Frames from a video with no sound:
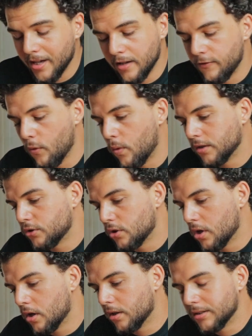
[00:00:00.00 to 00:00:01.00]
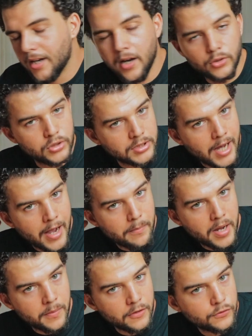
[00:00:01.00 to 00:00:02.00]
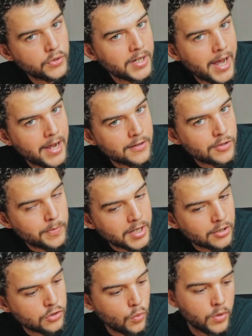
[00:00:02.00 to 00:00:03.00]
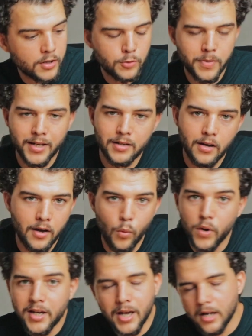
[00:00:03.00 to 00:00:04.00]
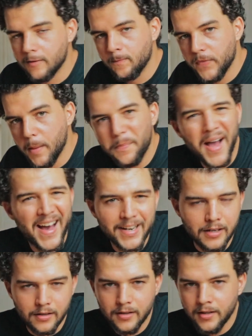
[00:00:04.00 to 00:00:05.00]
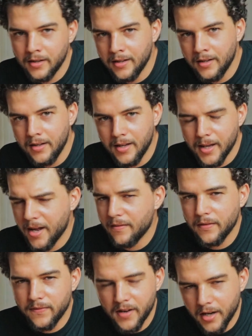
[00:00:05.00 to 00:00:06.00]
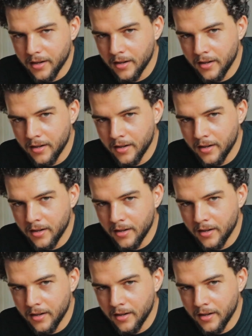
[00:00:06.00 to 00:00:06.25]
If you want to go outside maybe 3 nights because you want to spend a weekend partying, having fun,